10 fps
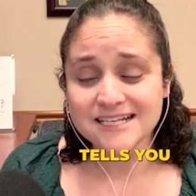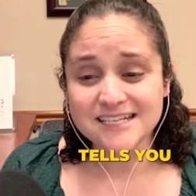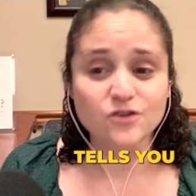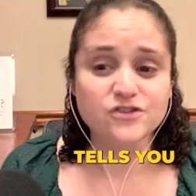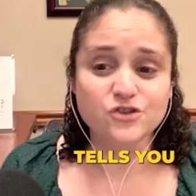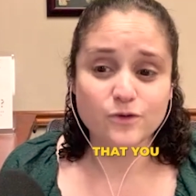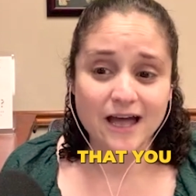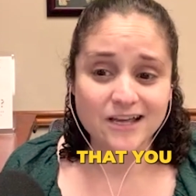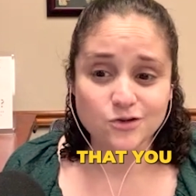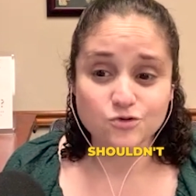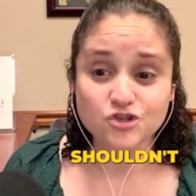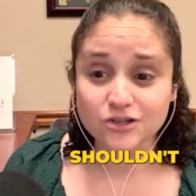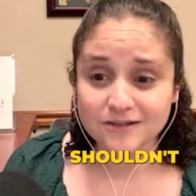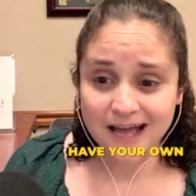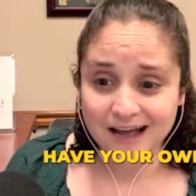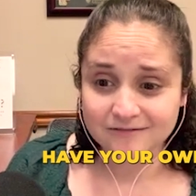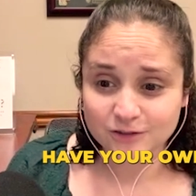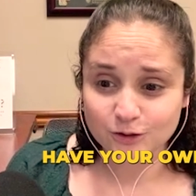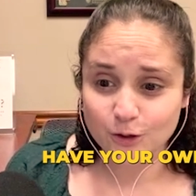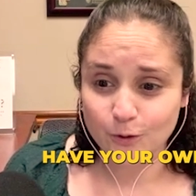tells you that you shouldn't have
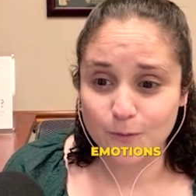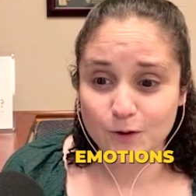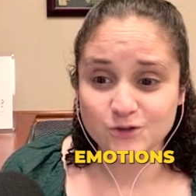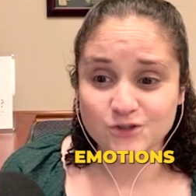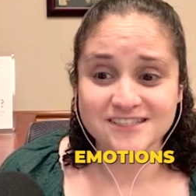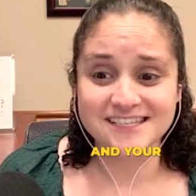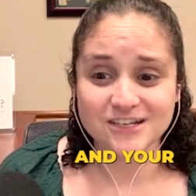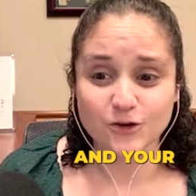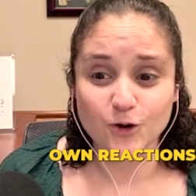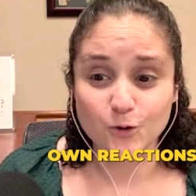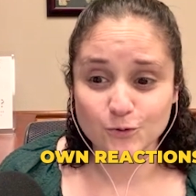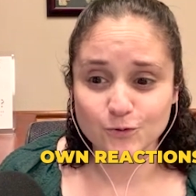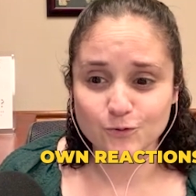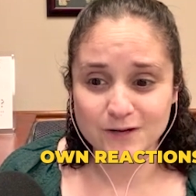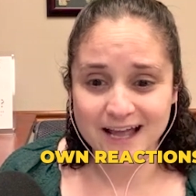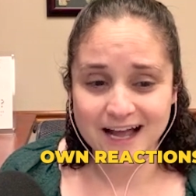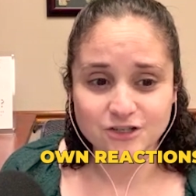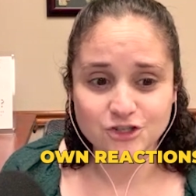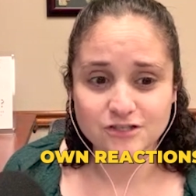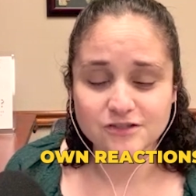your own emotions and your own
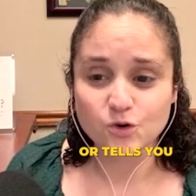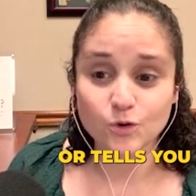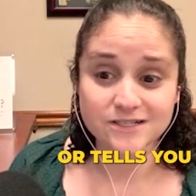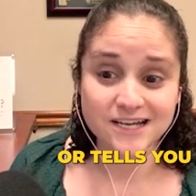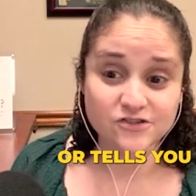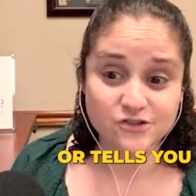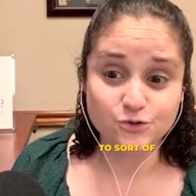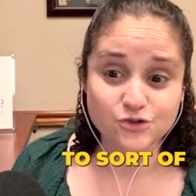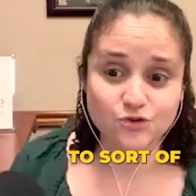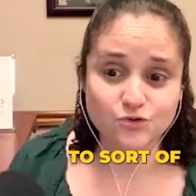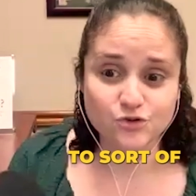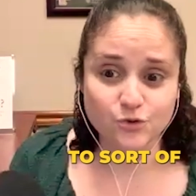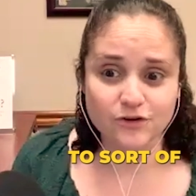reactions, or tells you to sort